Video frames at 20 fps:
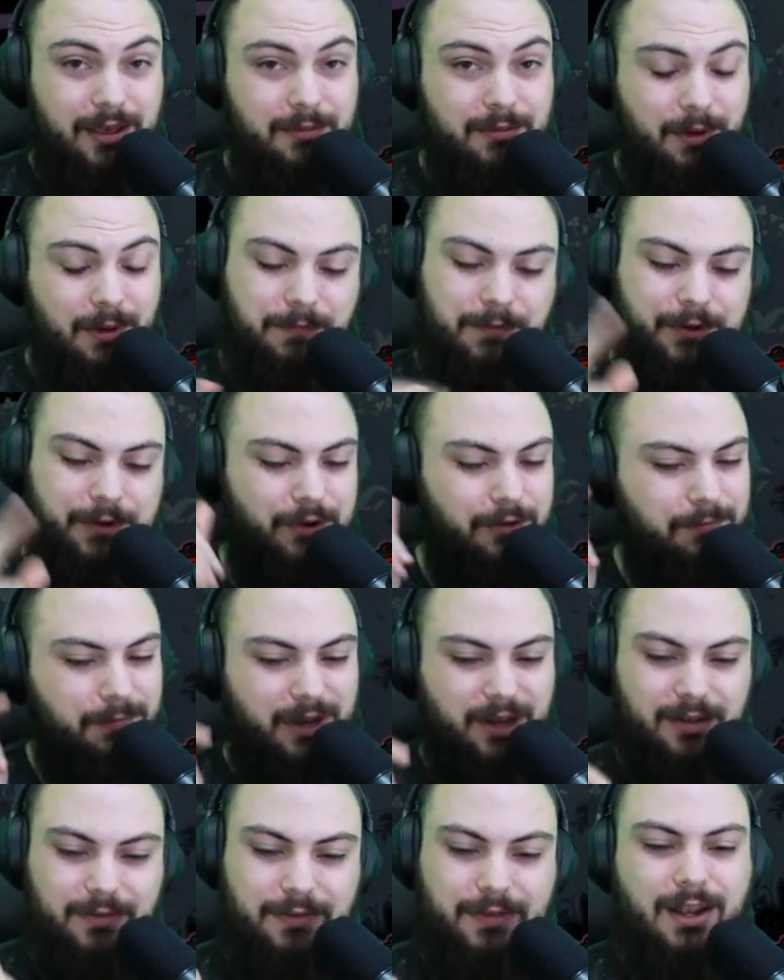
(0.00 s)
But for your
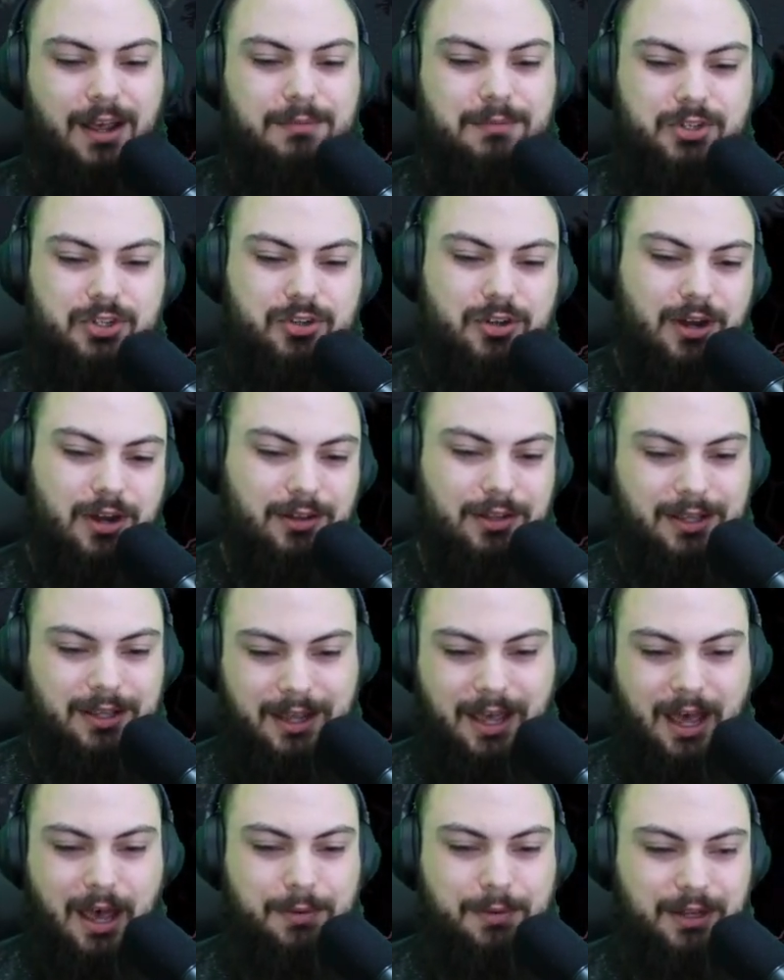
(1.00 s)
benefit, I'm sure I'll let it
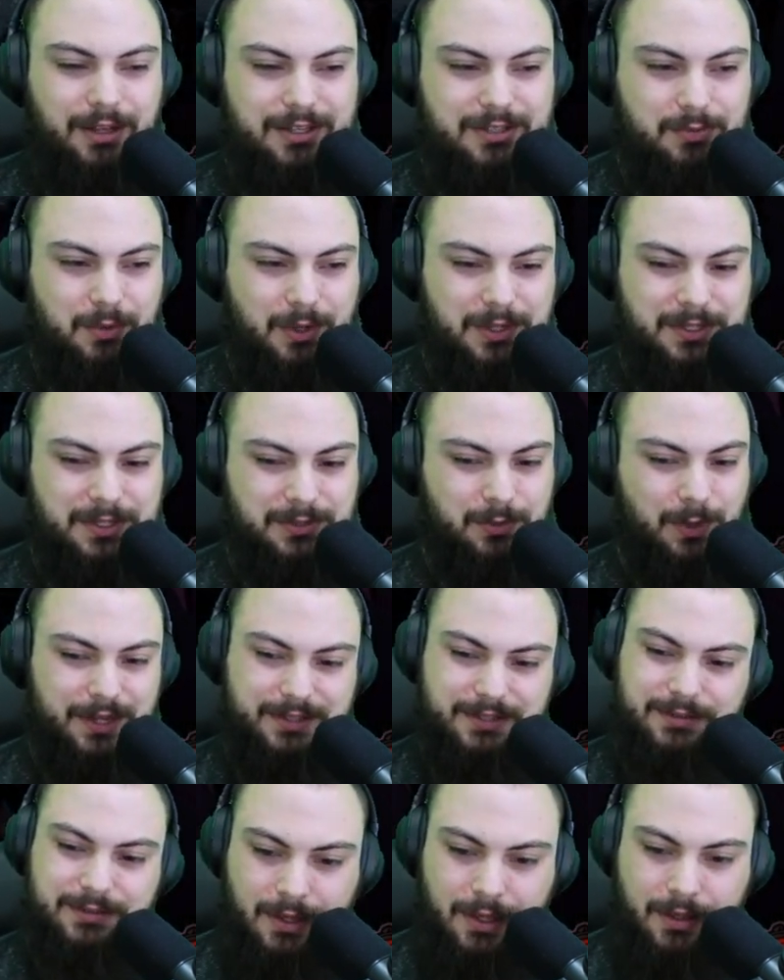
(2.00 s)
happen at least once or
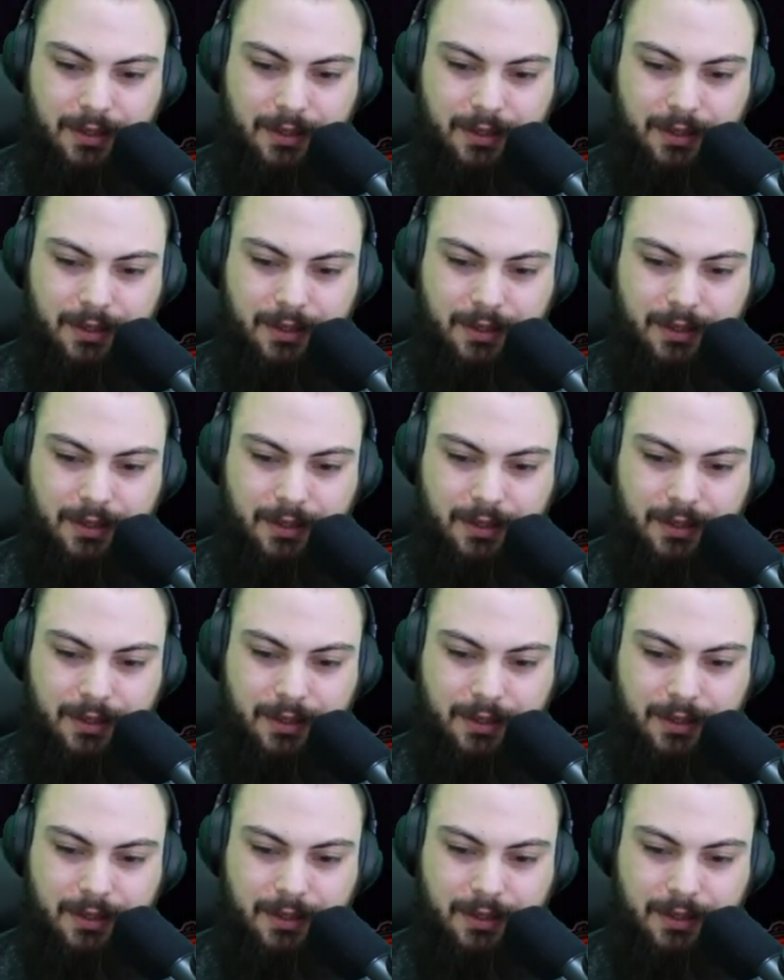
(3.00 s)
twice.